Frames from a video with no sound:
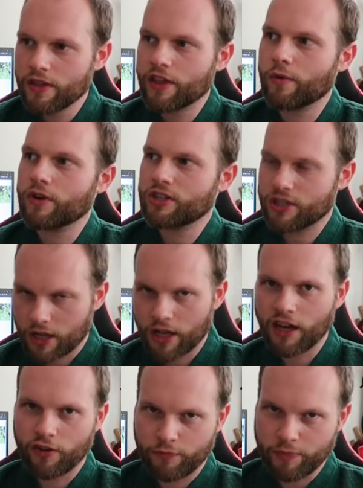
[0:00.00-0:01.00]
there was a
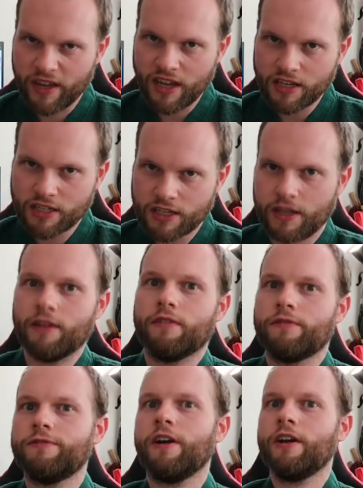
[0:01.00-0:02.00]
lot of peace and
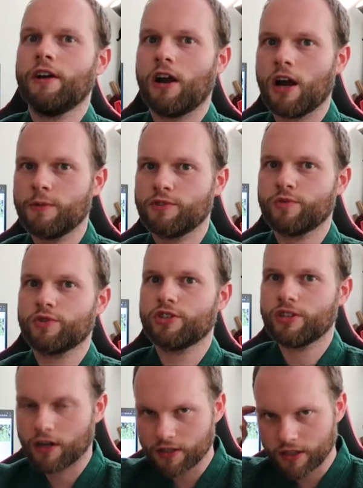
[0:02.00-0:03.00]
firearms were
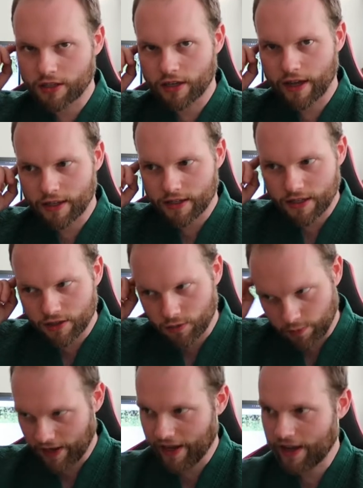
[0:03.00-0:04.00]
starting to get into
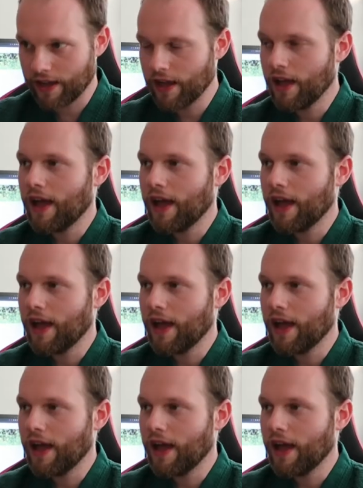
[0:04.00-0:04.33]
play.